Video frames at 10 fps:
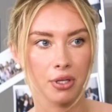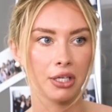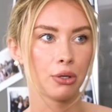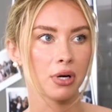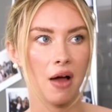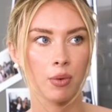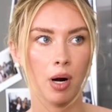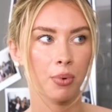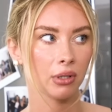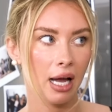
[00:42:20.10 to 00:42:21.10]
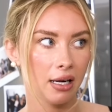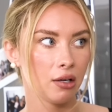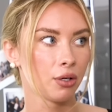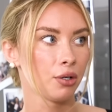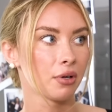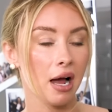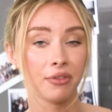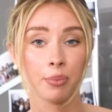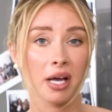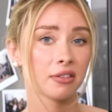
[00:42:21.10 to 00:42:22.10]
or like you don't have the proper lighting, or you don't
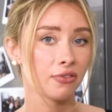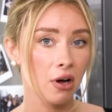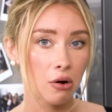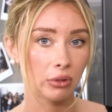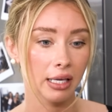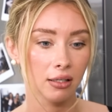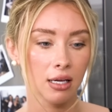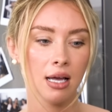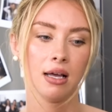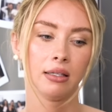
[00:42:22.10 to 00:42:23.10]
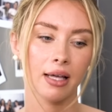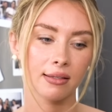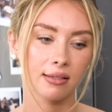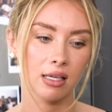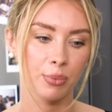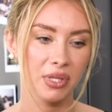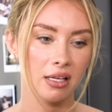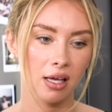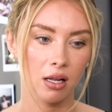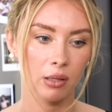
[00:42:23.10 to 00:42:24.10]
have the best phone. Like, that's
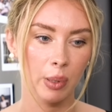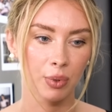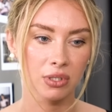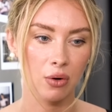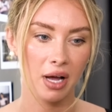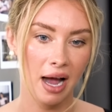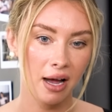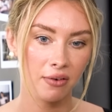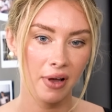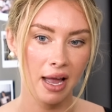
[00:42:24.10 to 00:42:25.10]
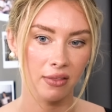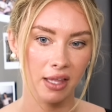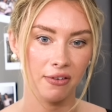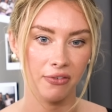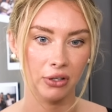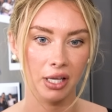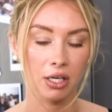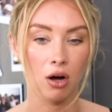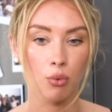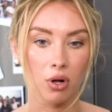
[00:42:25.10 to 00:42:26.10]
something that a lot of people don't have, and they feel
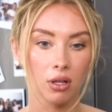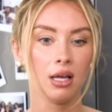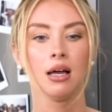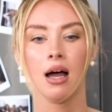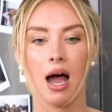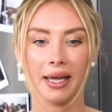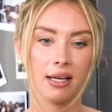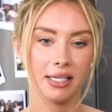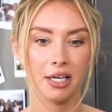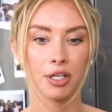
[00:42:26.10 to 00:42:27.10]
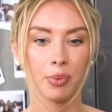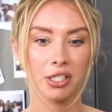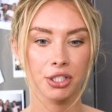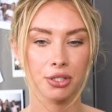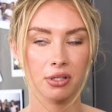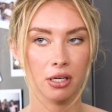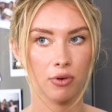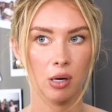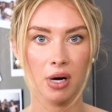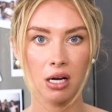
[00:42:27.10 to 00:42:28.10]
like, oh, well, I can't take a good picture, so
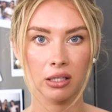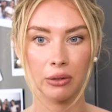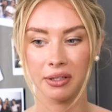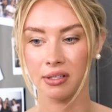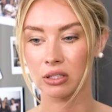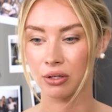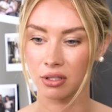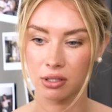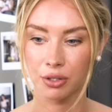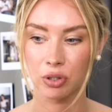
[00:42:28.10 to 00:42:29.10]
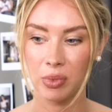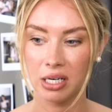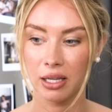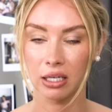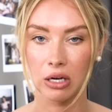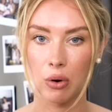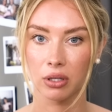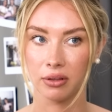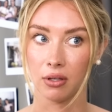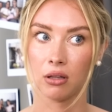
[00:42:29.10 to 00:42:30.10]
therefore I'm ugly. Look at these girls on social media. Like,
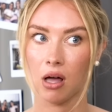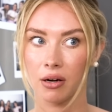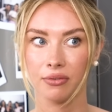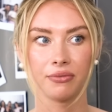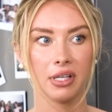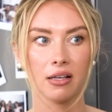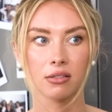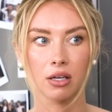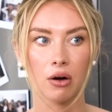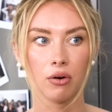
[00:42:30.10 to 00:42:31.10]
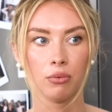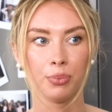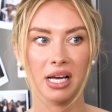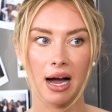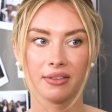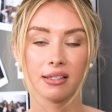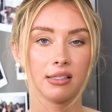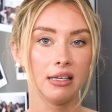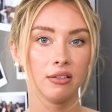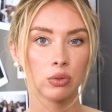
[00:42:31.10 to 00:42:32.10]
no, a lot of things go behind the
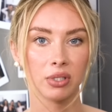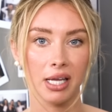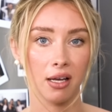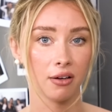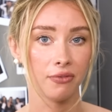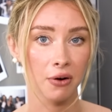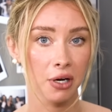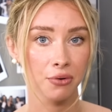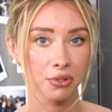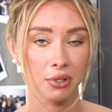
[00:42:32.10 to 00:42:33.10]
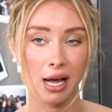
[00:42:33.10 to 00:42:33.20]
scenes when taking a photo. So